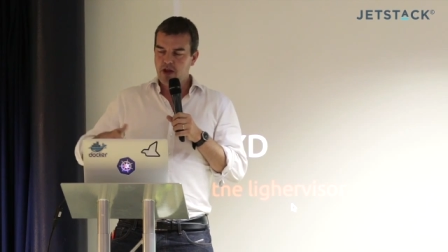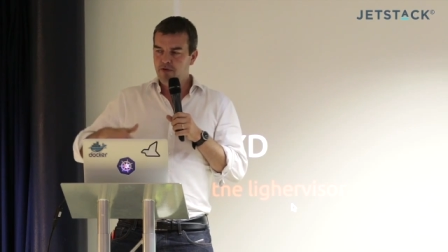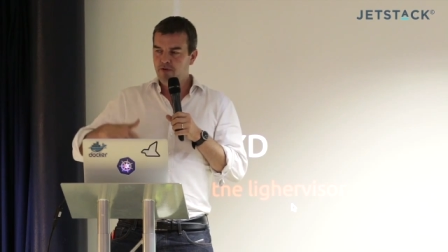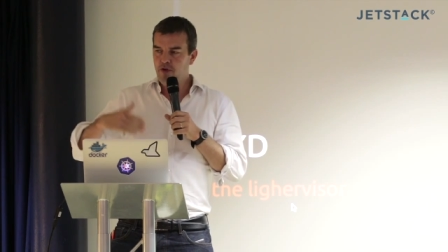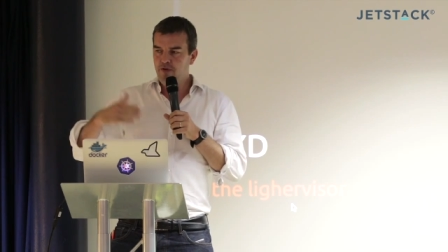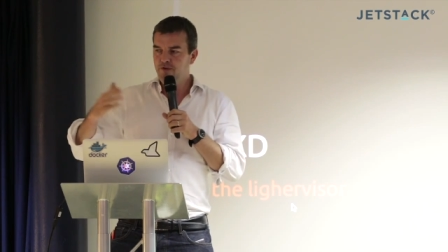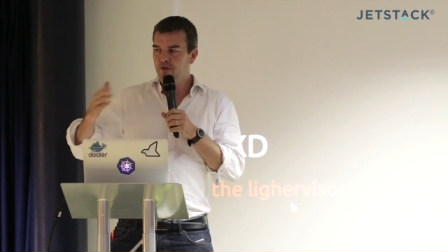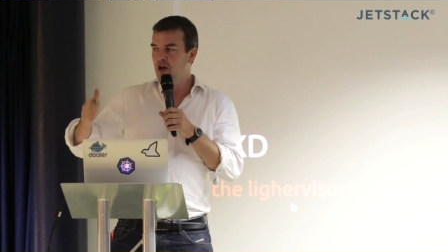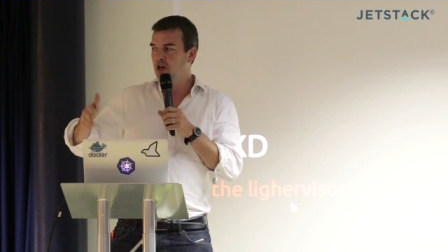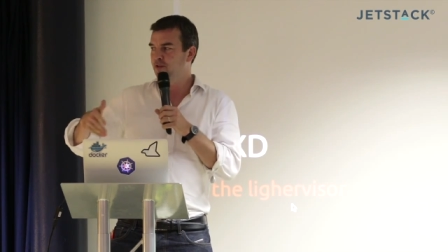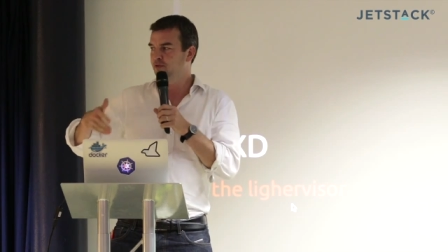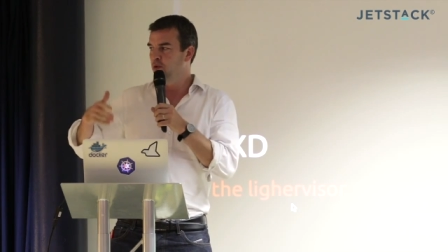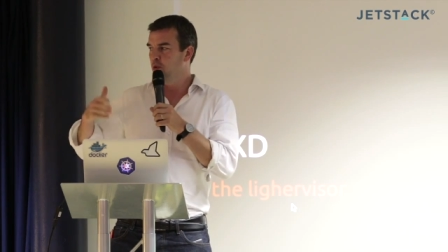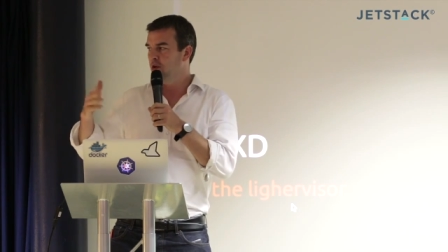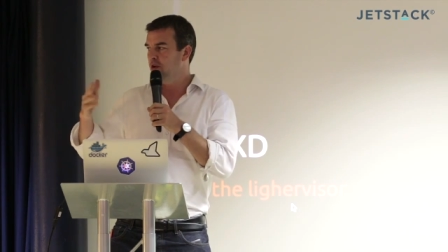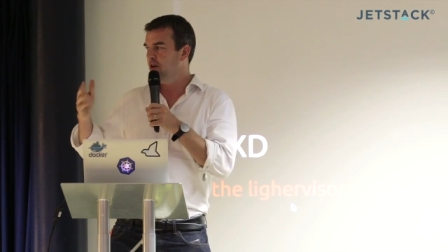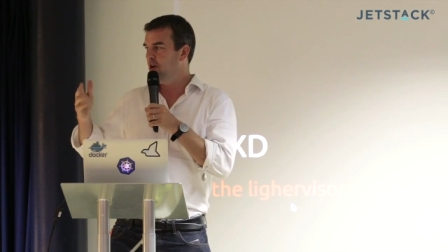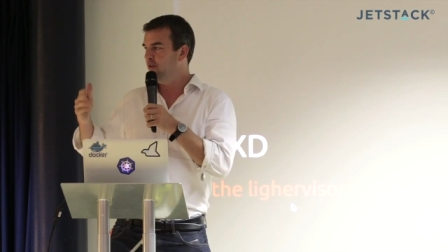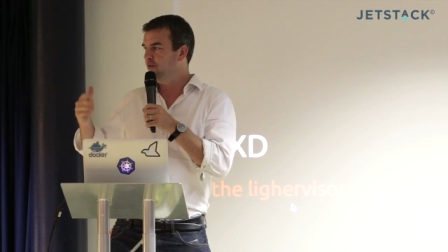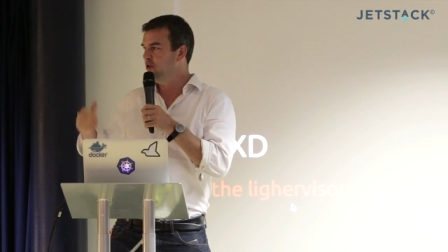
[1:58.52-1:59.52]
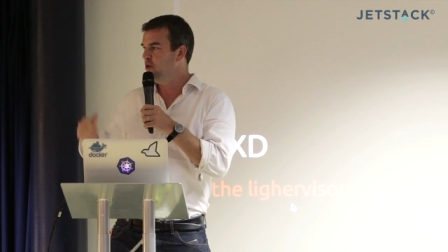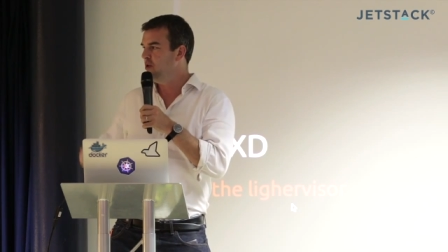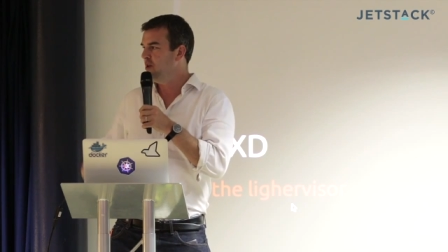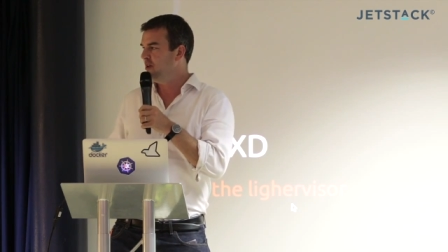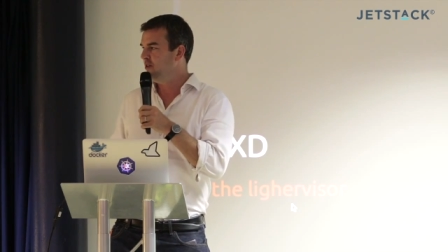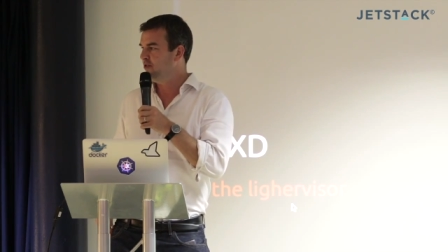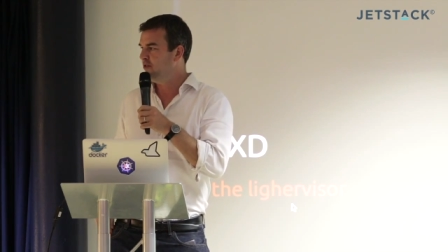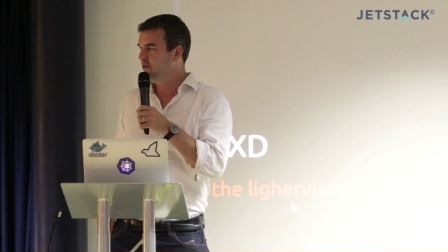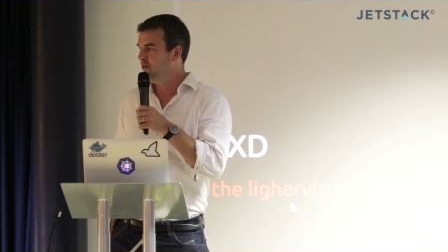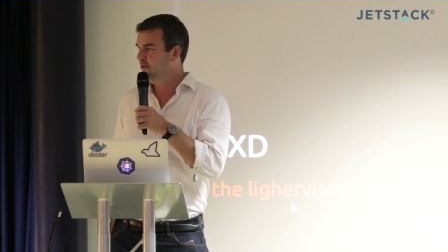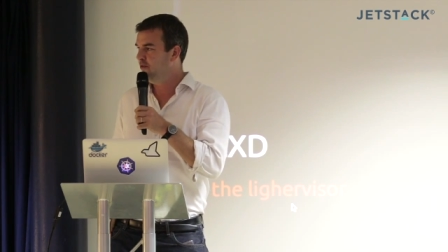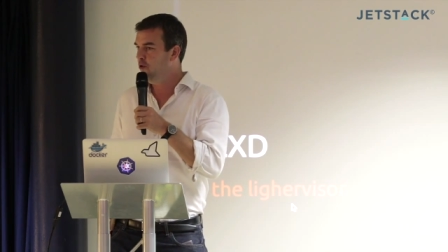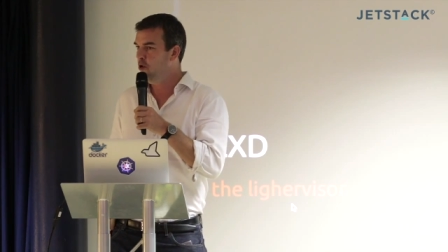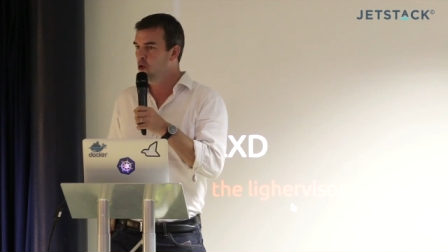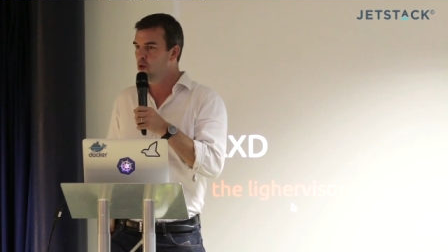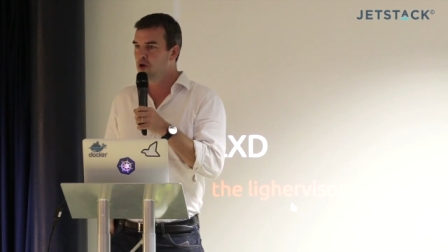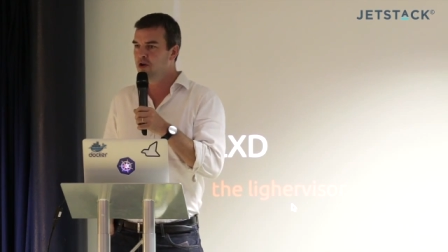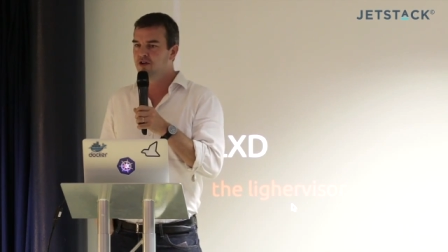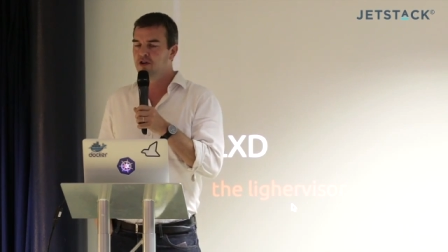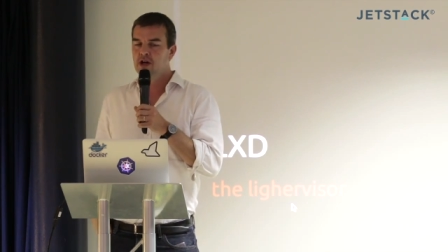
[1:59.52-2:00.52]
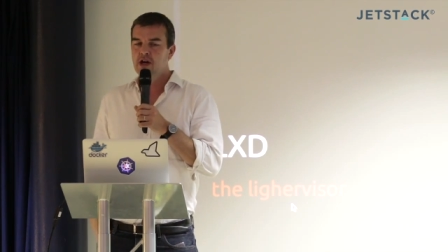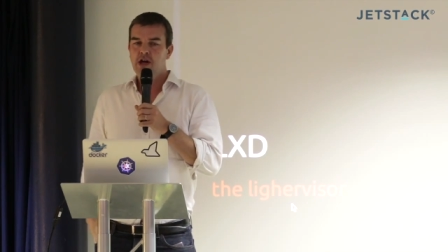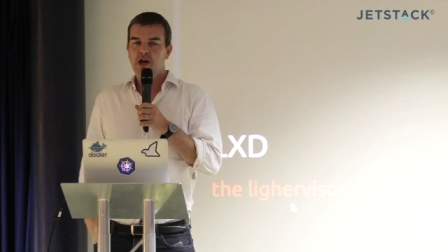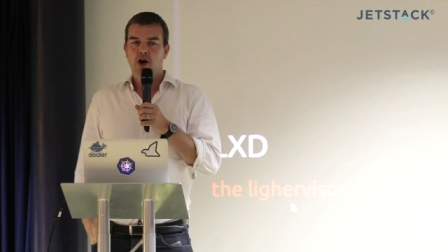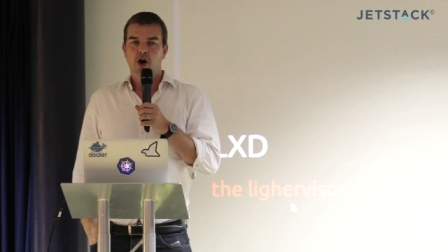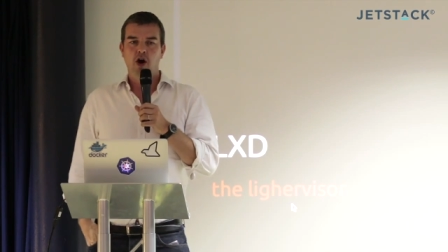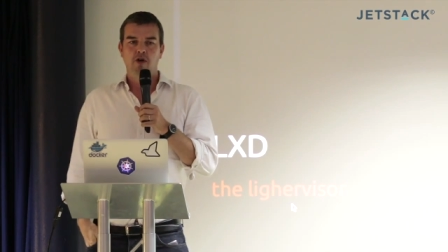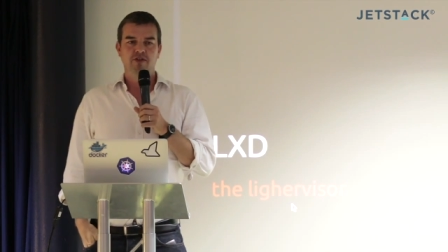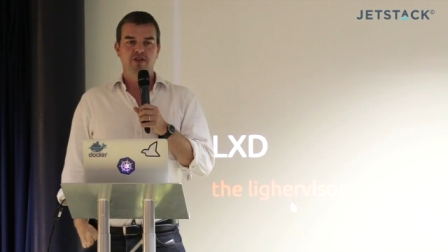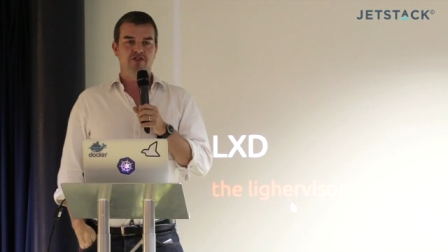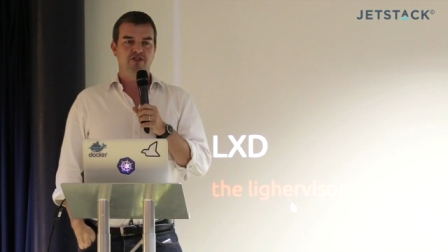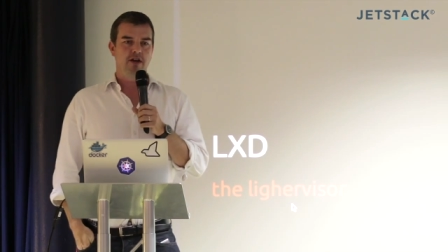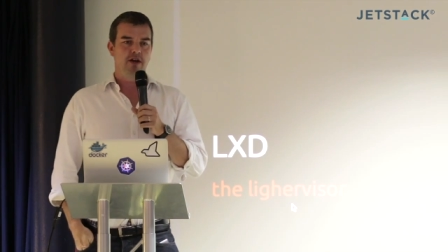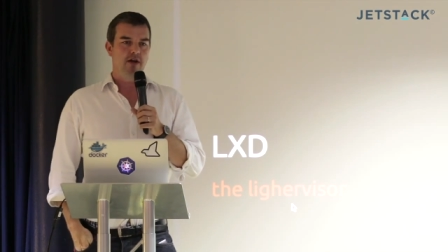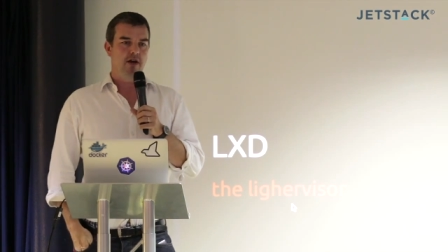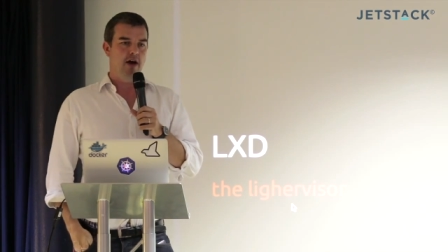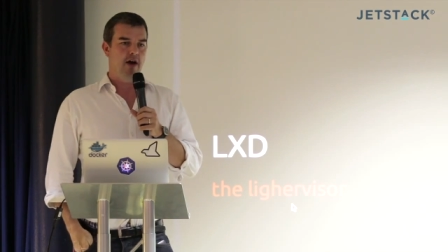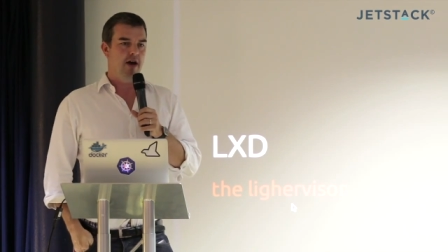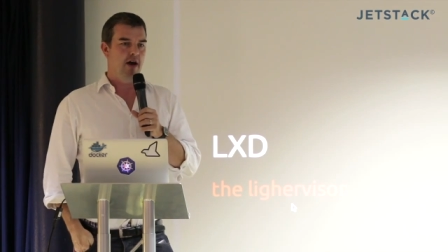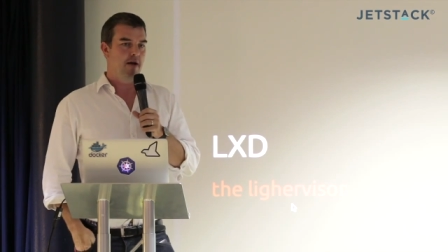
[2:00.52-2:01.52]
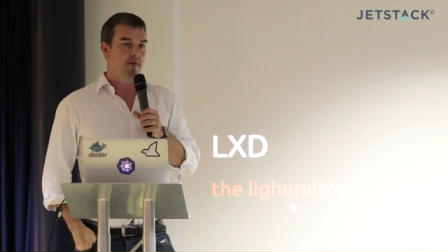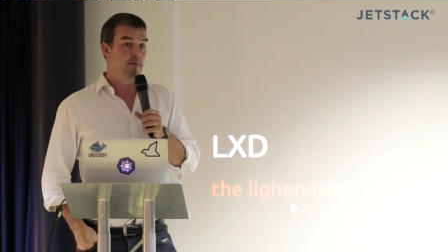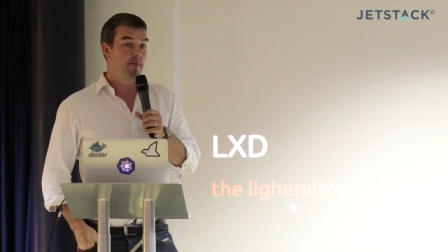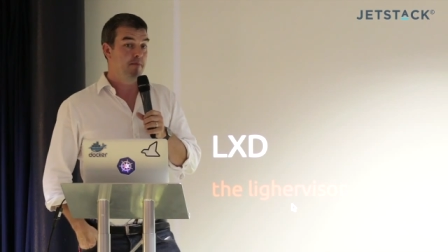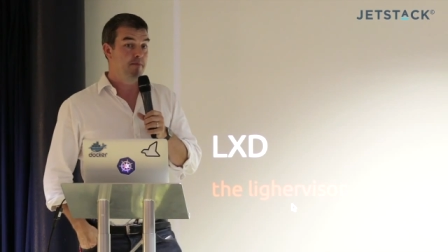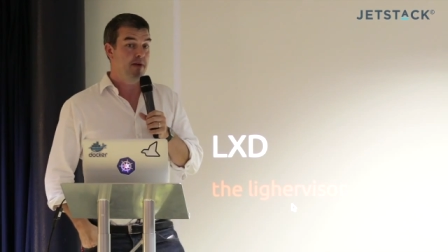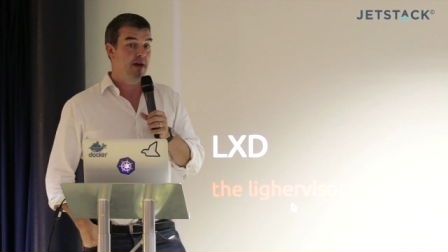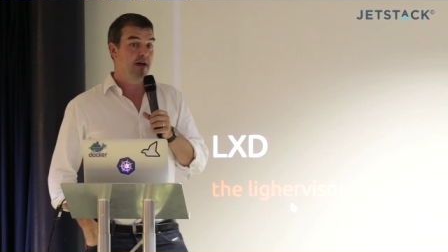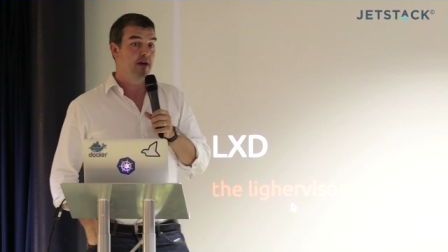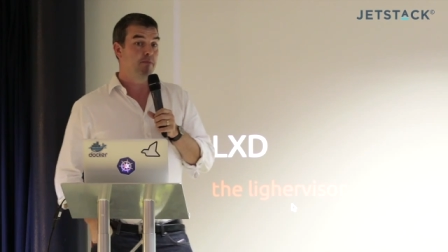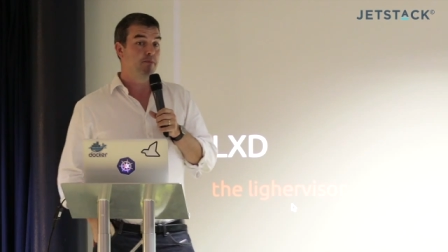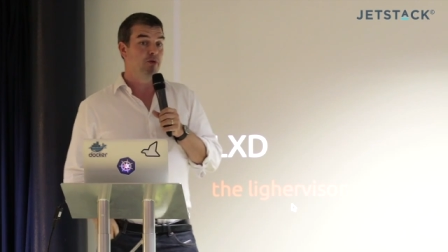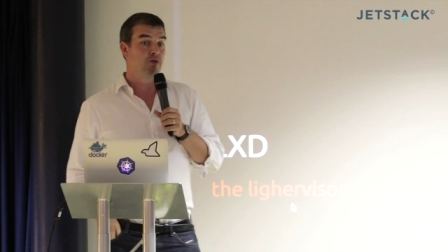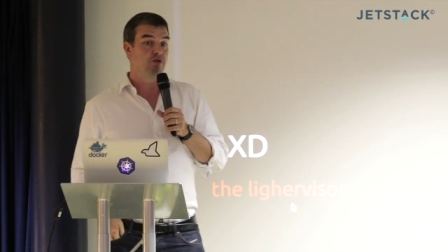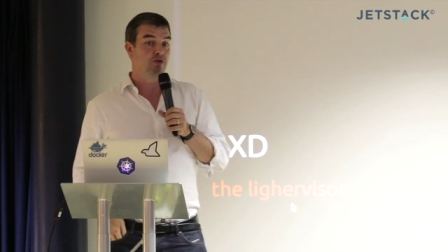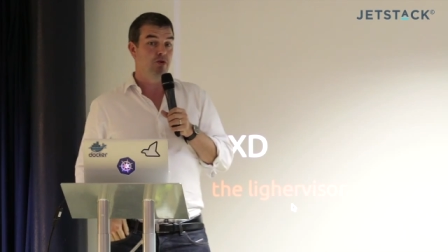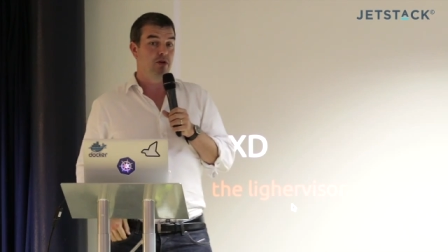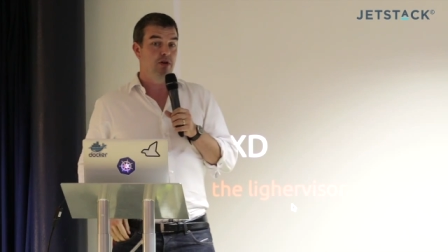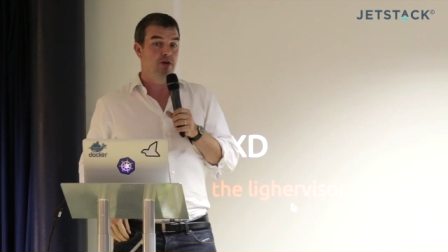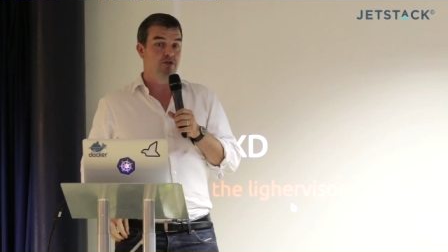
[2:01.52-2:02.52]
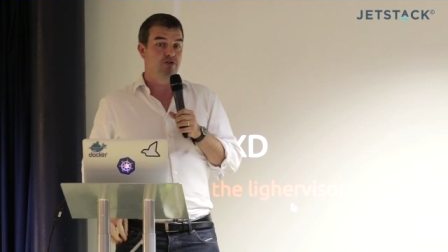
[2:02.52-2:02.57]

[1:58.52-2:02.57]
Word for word: if you fast forward a few years forward, obviously big Ubuntu